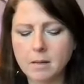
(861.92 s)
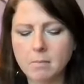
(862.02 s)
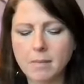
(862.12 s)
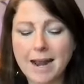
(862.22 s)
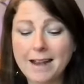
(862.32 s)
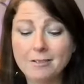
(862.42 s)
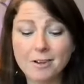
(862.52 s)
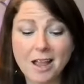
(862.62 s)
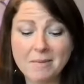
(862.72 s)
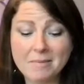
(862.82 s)
But I don't
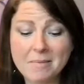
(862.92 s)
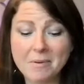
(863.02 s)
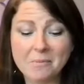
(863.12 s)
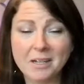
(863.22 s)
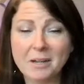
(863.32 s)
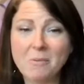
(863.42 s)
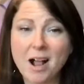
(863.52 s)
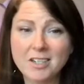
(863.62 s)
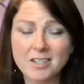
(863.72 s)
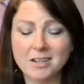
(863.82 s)
know how many people really
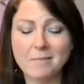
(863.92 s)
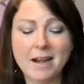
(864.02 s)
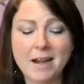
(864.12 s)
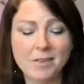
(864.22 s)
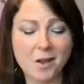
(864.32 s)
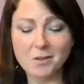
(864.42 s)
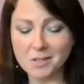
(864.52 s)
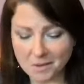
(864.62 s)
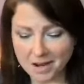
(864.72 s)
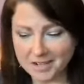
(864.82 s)
watched them. I know the
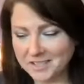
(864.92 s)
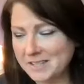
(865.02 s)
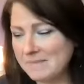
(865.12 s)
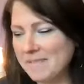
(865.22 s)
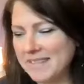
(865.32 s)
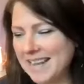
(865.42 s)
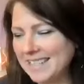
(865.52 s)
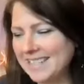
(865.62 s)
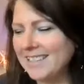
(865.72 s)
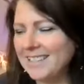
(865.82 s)
host watched them, but
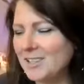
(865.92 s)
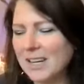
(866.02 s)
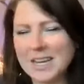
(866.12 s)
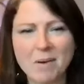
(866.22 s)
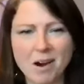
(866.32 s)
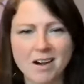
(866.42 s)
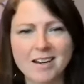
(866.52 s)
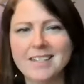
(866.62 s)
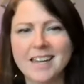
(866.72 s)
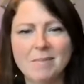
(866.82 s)
that's still the tricky part,
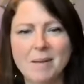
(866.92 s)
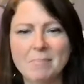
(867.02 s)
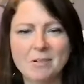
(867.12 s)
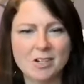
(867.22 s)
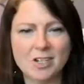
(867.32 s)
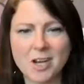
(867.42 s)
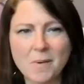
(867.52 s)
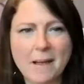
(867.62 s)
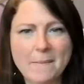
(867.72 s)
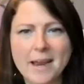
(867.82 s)
is getting people to
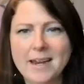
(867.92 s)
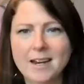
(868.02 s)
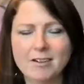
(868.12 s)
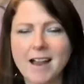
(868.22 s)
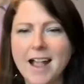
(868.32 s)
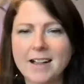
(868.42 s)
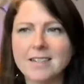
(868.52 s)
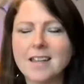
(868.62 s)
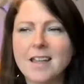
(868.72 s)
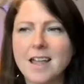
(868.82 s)
show up and
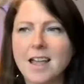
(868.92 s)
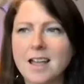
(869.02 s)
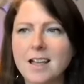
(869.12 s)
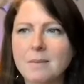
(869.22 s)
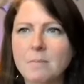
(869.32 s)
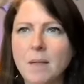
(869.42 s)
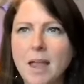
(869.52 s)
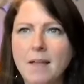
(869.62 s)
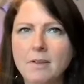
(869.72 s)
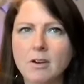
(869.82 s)
interact.
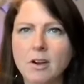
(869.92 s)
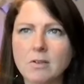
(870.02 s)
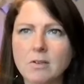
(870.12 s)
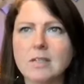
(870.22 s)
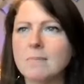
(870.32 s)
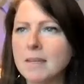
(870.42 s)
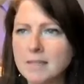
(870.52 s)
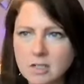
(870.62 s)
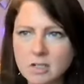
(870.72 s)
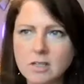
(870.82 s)
Having your hostess
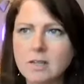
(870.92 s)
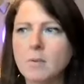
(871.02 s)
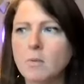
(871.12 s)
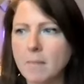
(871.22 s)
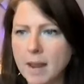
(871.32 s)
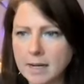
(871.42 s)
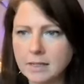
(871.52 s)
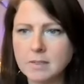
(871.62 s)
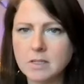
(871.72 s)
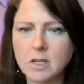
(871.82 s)
message them and remind
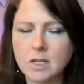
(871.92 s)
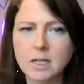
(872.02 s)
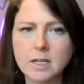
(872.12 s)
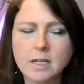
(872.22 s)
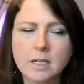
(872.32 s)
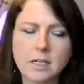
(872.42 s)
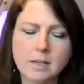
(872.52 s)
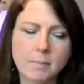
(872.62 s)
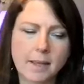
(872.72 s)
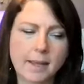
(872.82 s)
them is good.
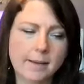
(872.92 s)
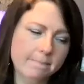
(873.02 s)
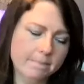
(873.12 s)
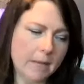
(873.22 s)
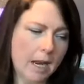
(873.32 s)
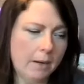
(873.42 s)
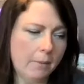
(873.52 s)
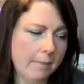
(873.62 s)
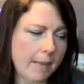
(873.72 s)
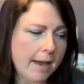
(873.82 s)
But
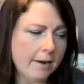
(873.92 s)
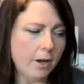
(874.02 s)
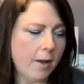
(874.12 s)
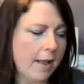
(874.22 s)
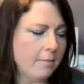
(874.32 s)
anyway, I don't know.